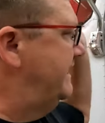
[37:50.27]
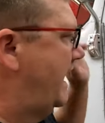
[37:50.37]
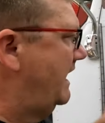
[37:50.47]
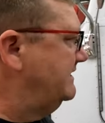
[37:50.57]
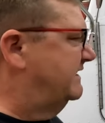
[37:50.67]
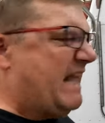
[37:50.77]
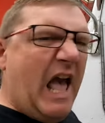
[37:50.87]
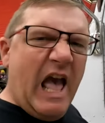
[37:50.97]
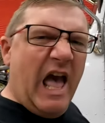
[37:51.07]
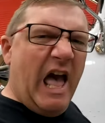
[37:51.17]
stacks.
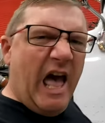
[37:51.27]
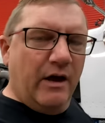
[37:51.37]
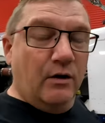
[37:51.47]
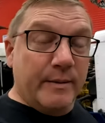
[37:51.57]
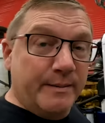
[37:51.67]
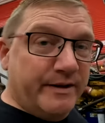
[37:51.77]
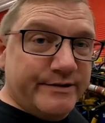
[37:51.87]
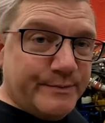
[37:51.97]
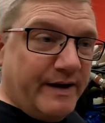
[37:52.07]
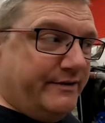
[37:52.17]
Yeah. Or maybe I'll
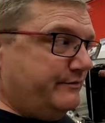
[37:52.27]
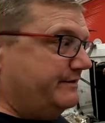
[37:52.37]
just buy a